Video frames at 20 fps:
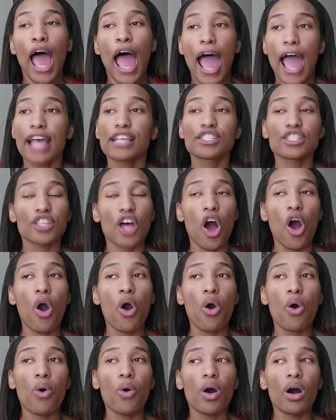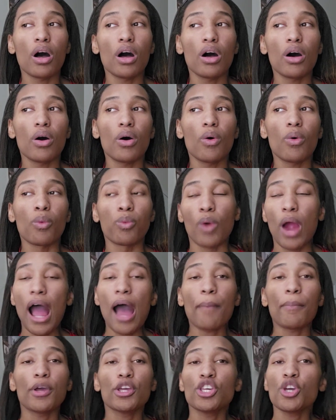And so
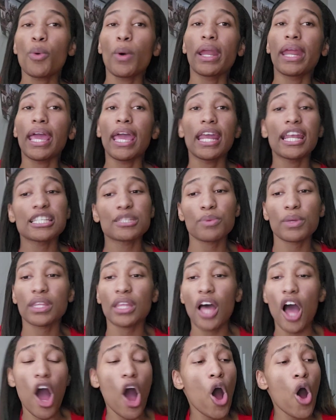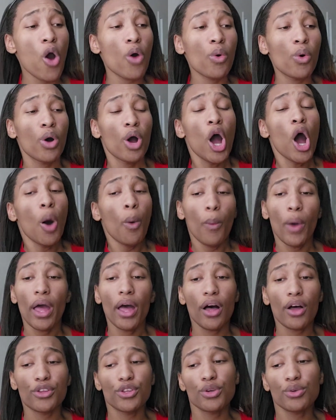Robyn, you would have hit us with the oh,
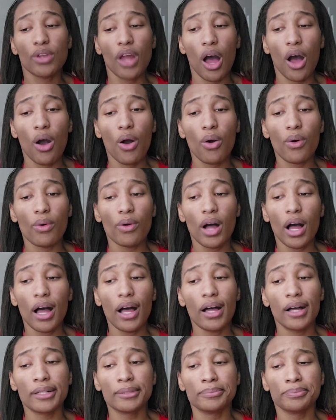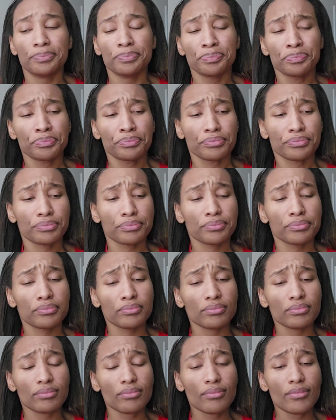well, you know, um,
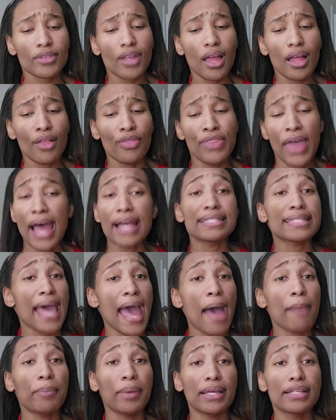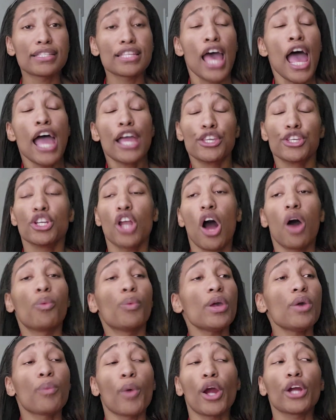that's happened. You know,
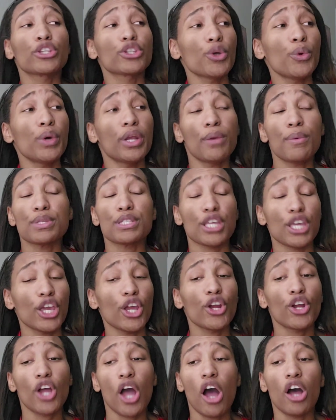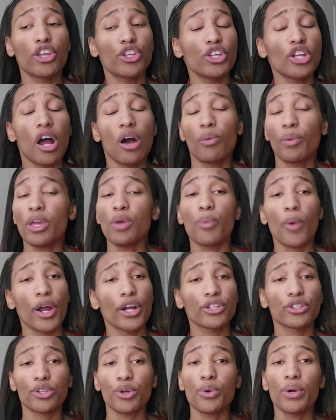we worked through it. It was a year ago, and you know, we
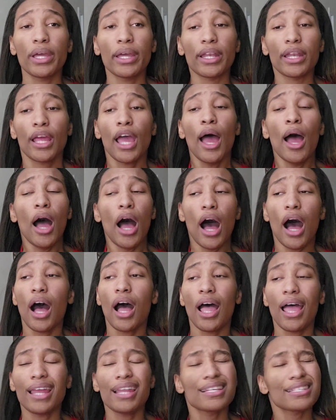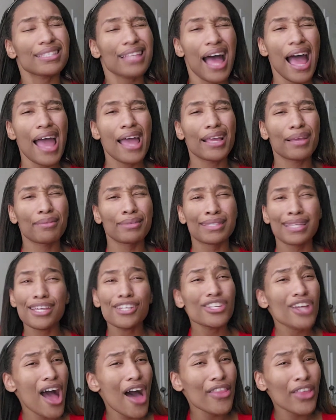worked through it. Uh, and it's like, did
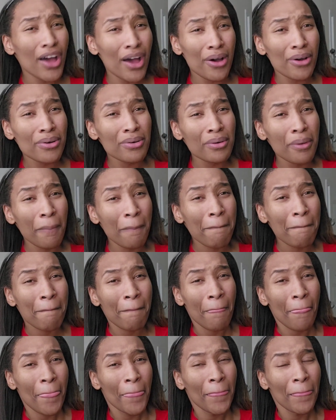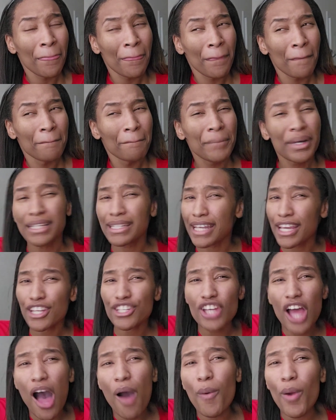y'all know? But did
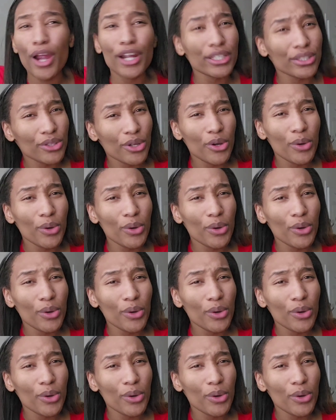y'all work